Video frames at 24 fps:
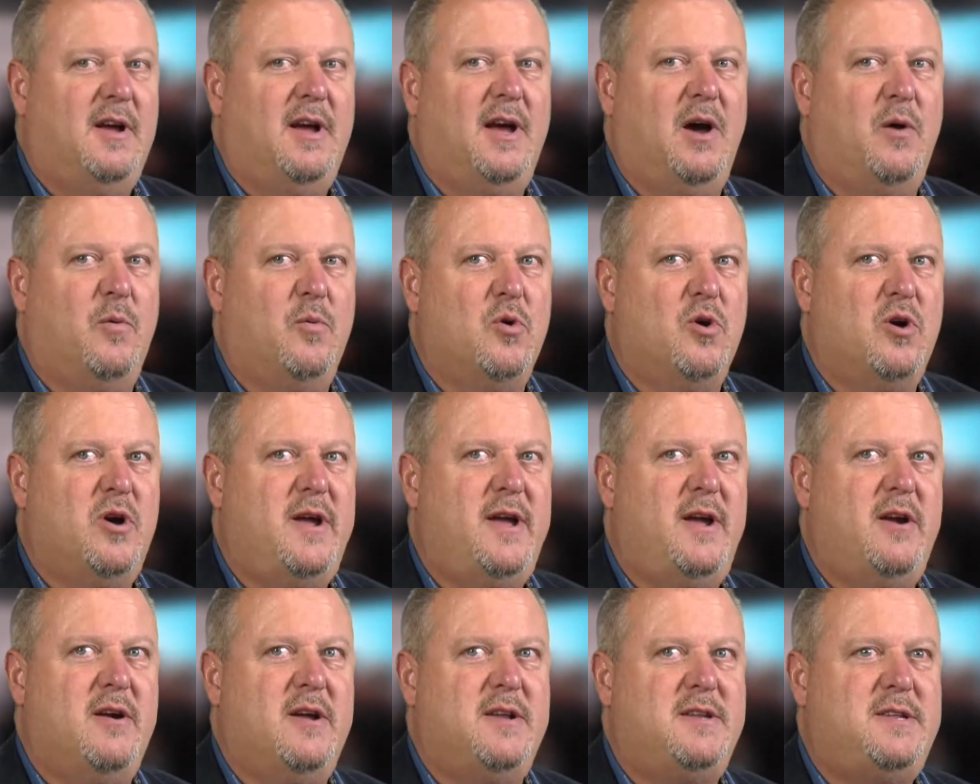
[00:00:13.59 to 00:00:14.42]
Uh, we're
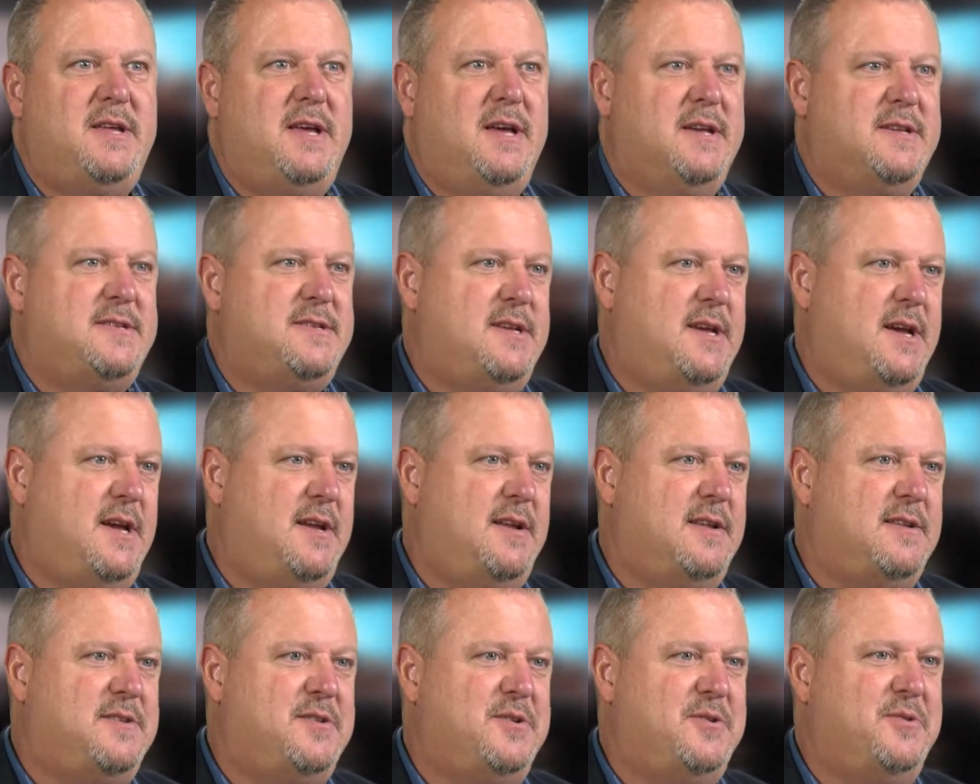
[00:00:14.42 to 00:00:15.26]
here at
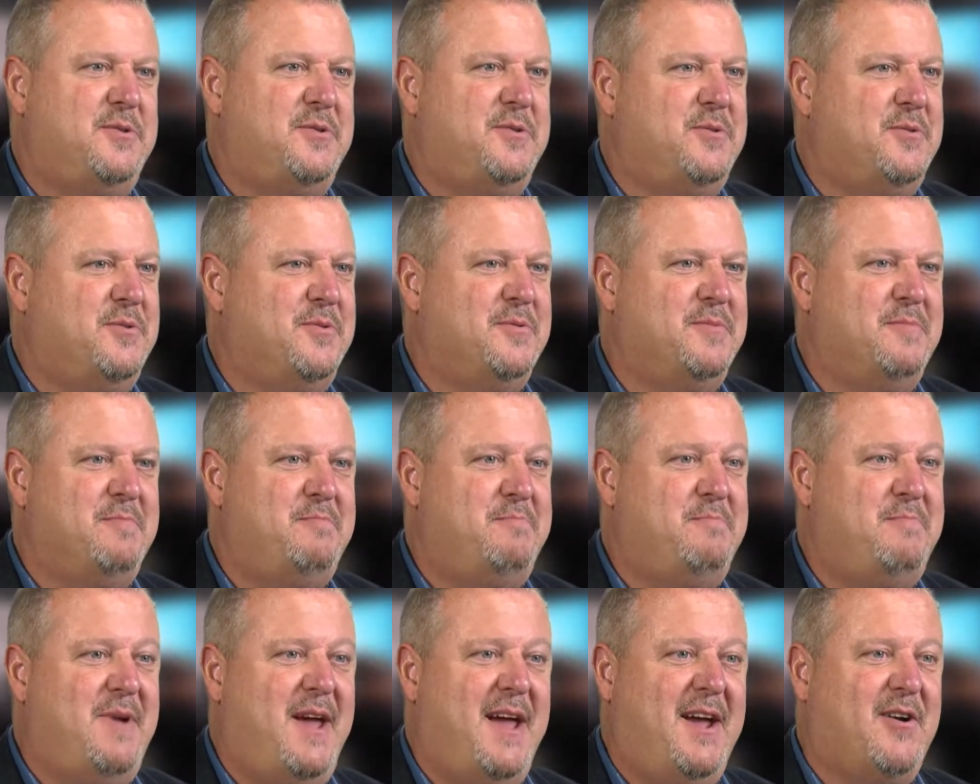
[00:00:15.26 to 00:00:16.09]
DSE to
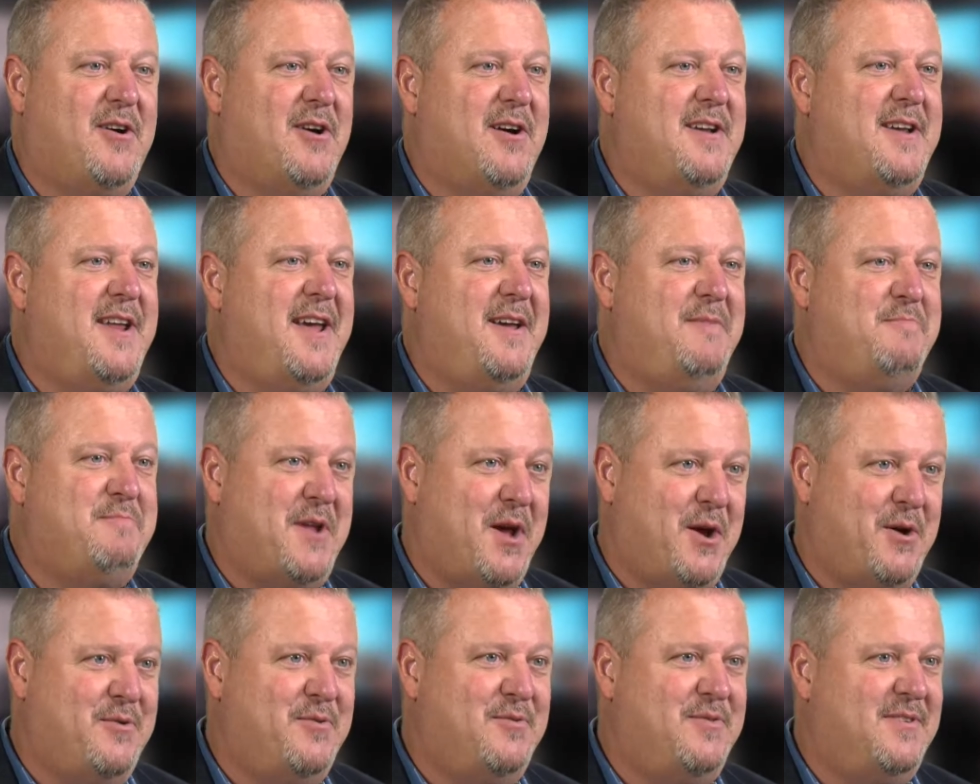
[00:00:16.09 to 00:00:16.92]
make our name
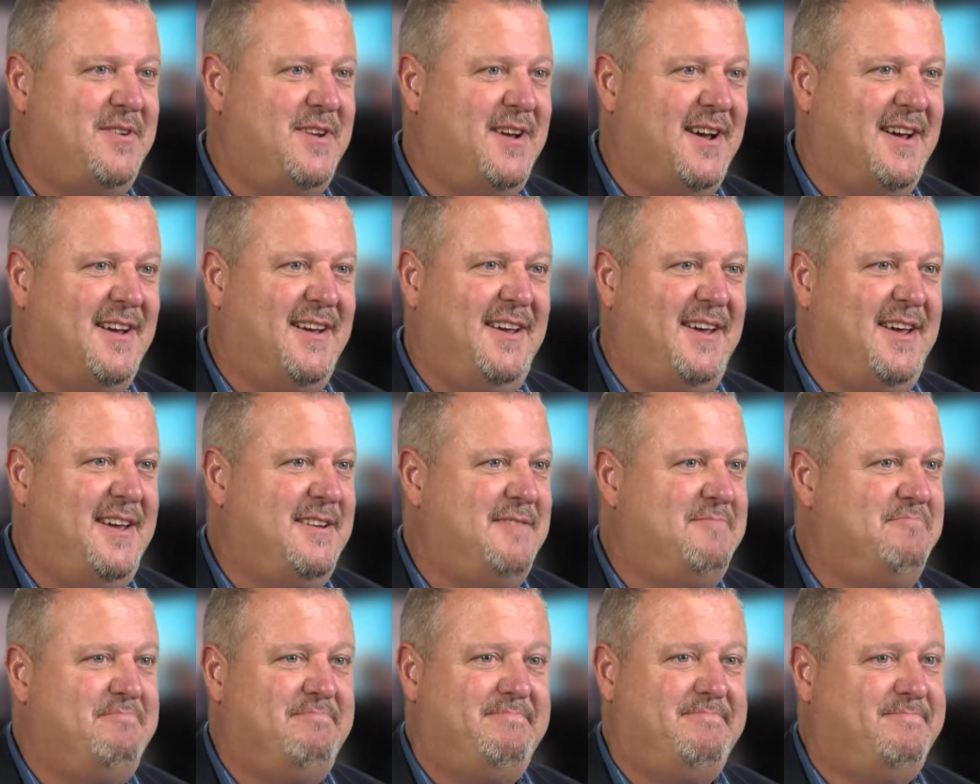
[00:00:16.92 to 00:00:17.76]
known uh,
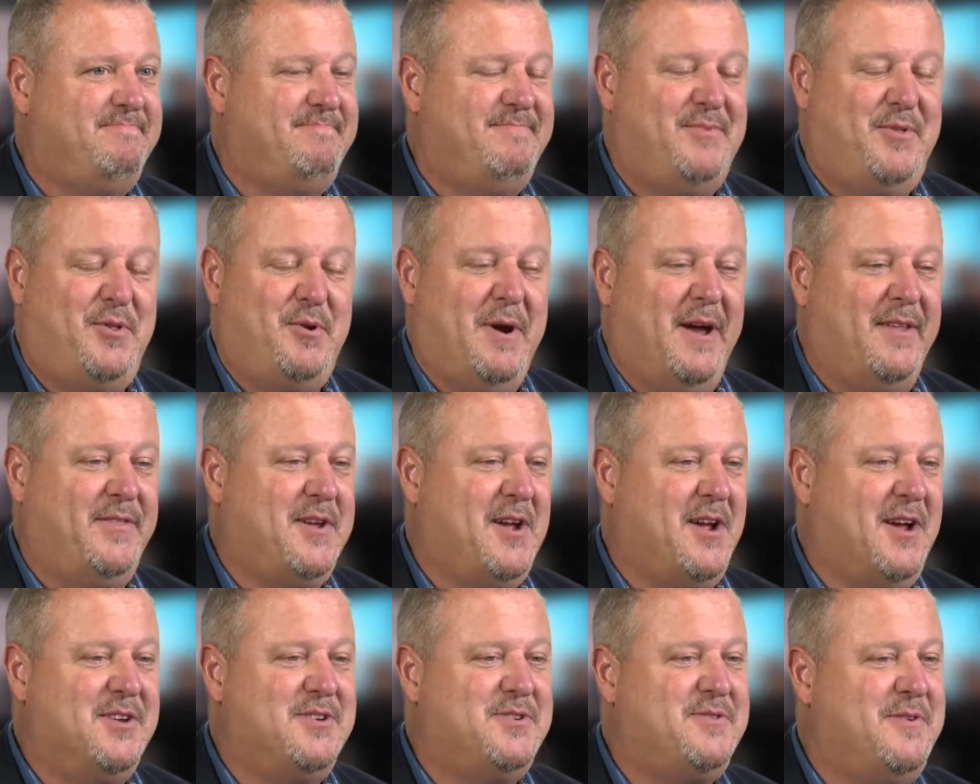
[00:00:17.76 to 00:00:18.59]
in throughout the
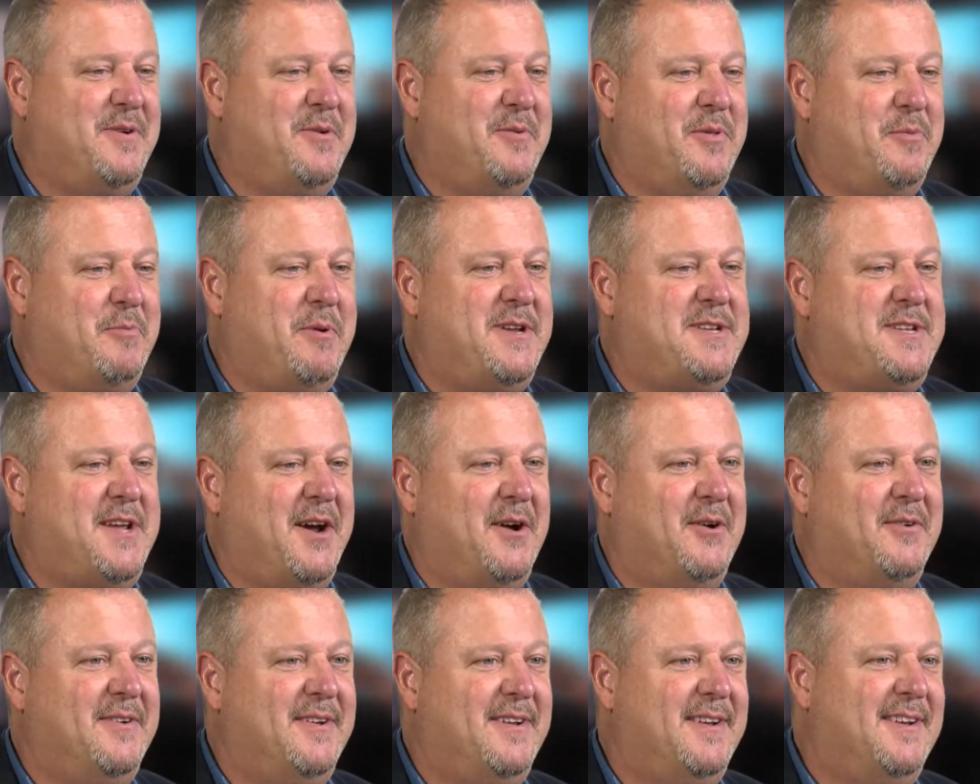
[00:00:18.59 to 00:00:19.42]
country with
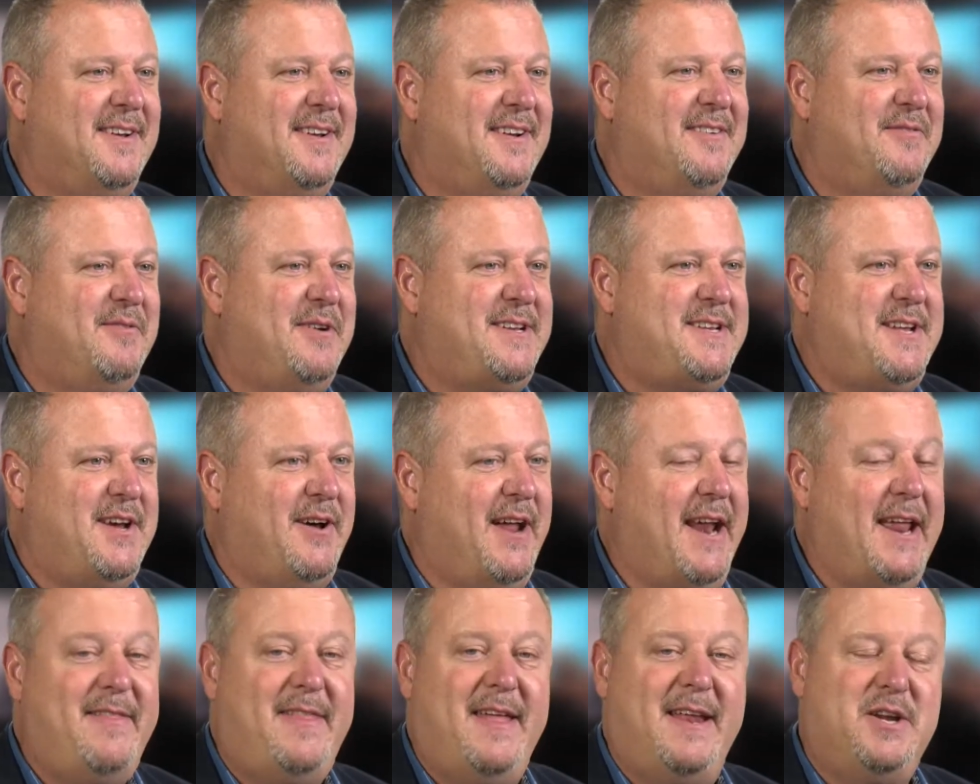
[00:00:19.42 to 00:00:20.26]
retail. Retail,
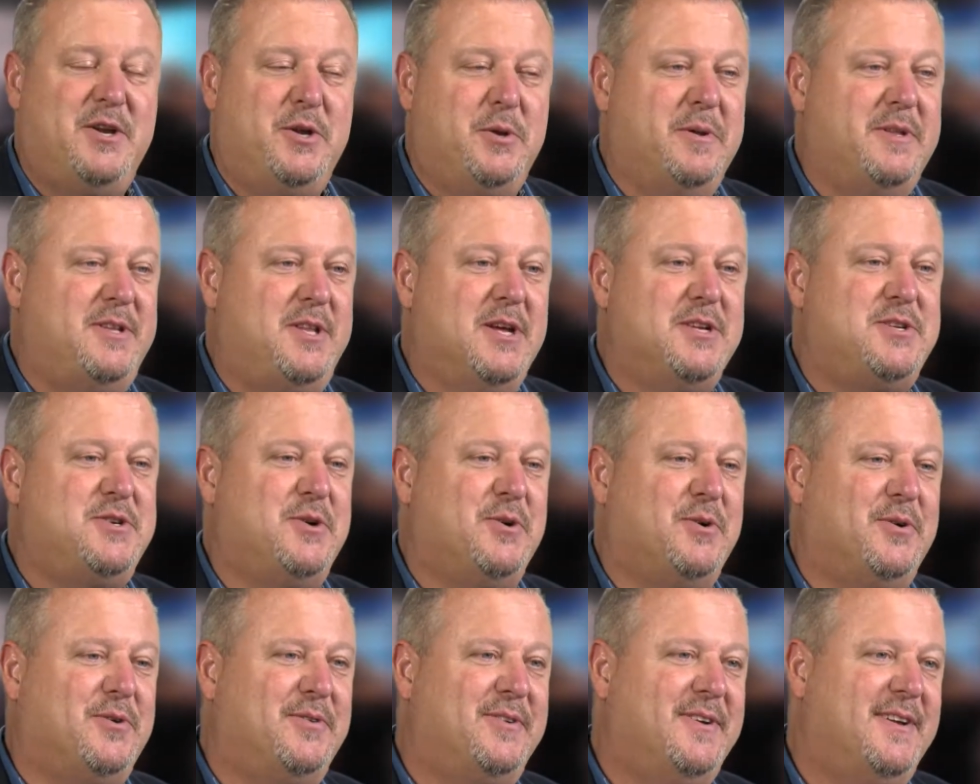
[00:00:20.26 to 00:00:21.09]
anything to do with
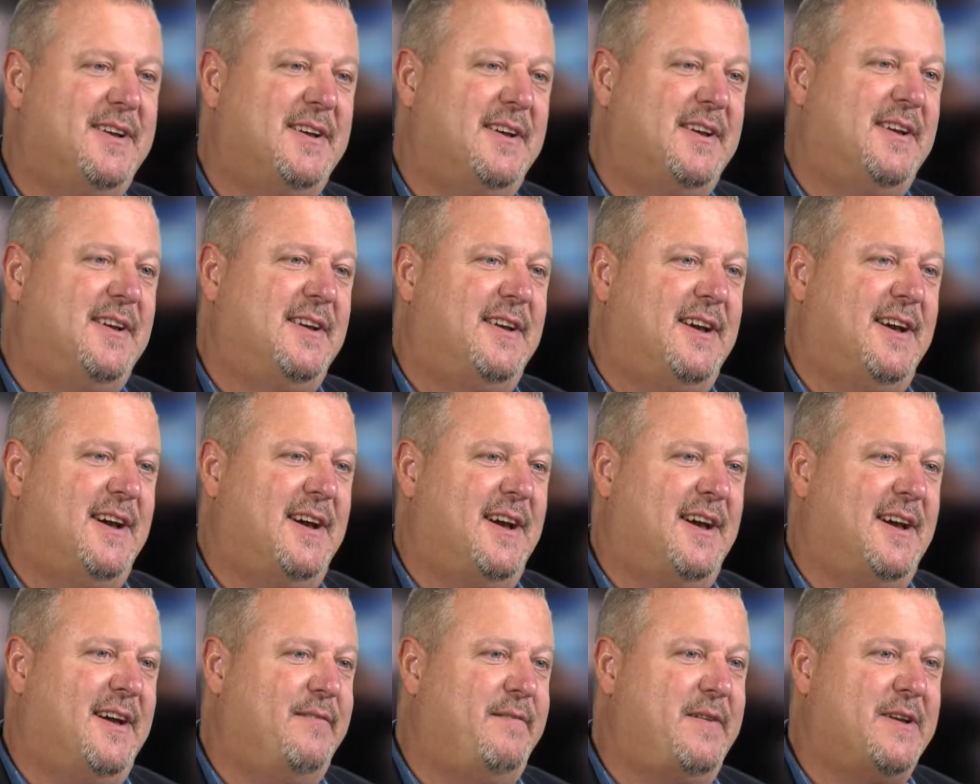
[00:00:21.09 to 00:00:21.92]
digital,
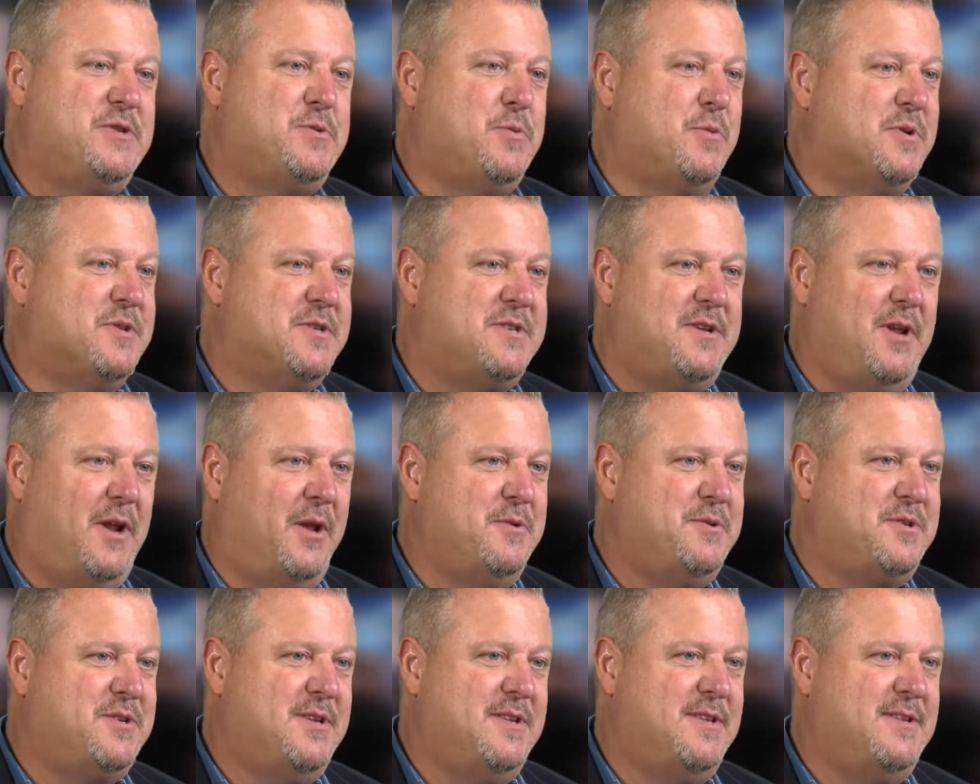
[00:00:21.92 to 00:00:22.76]
uh, visual
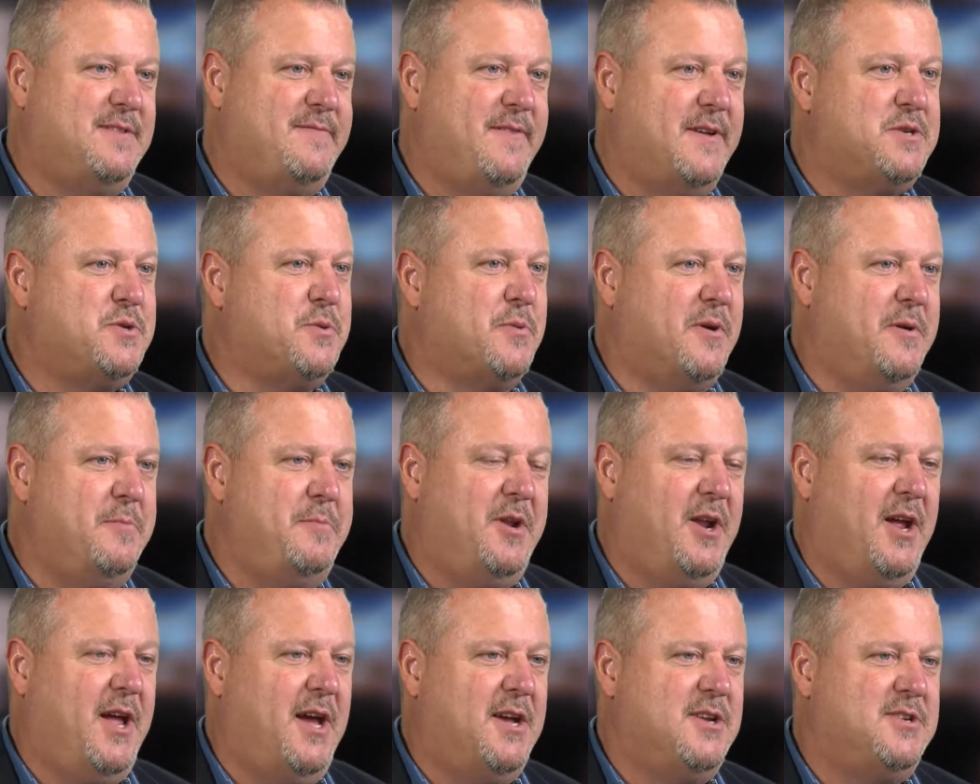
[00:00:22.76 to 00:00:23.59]
solutions, visual
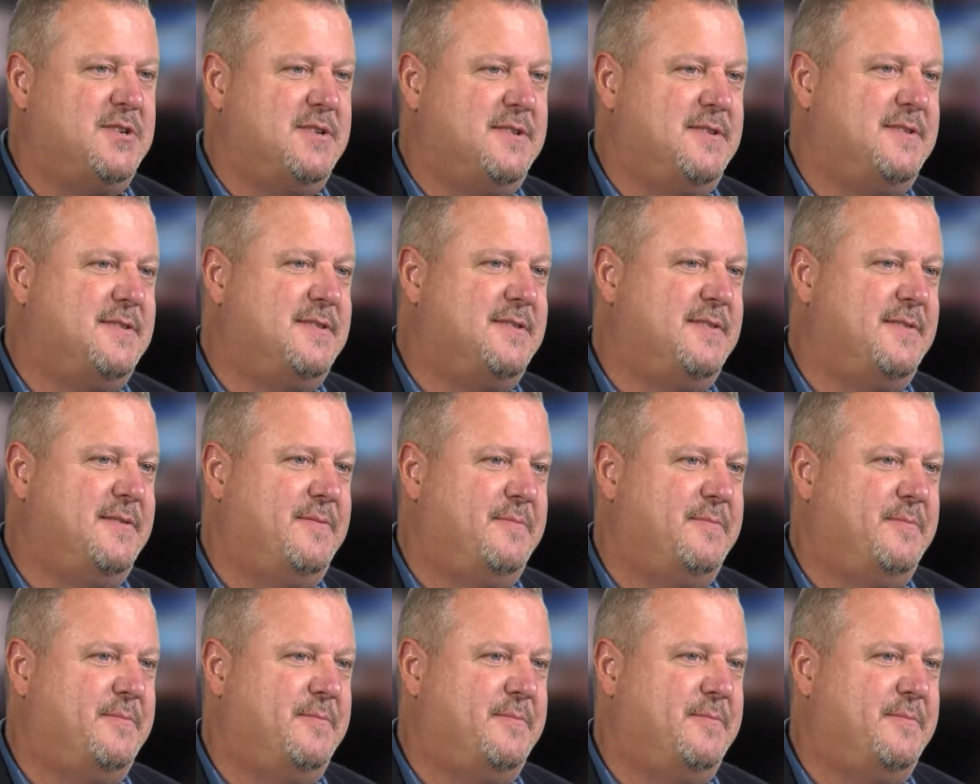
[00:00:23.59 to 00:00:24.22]
communications.